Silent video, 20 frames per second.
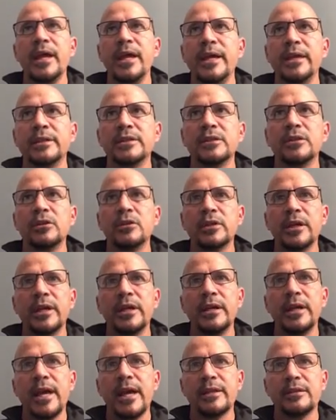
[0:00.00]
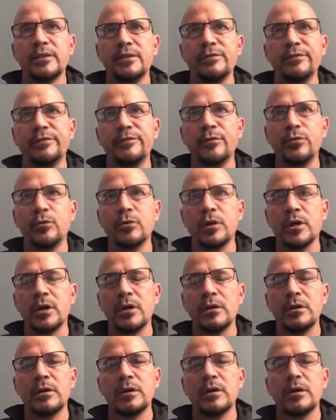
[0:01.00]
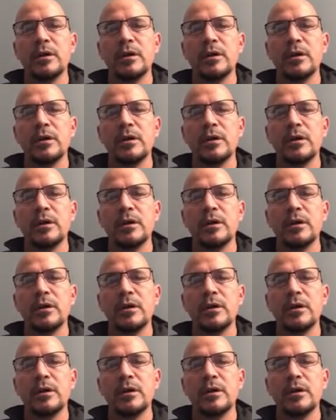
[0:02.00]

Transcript: in looking at the 4,